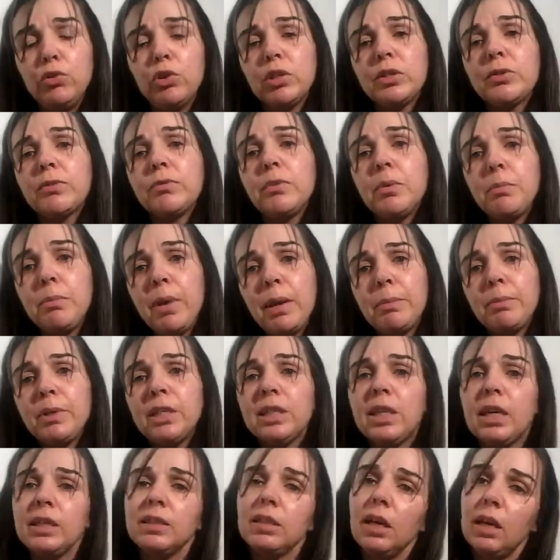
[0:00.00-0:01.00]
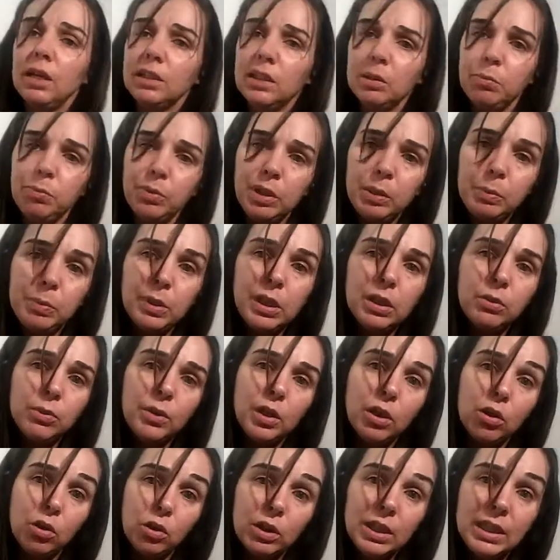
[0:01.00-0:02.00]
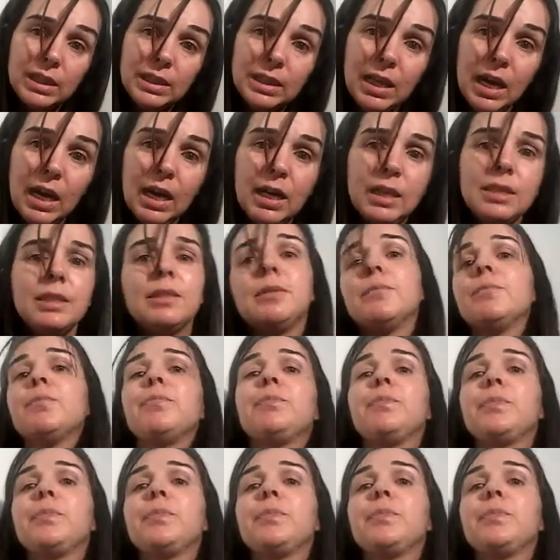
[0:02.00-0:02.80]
Just remember that other people will look at that,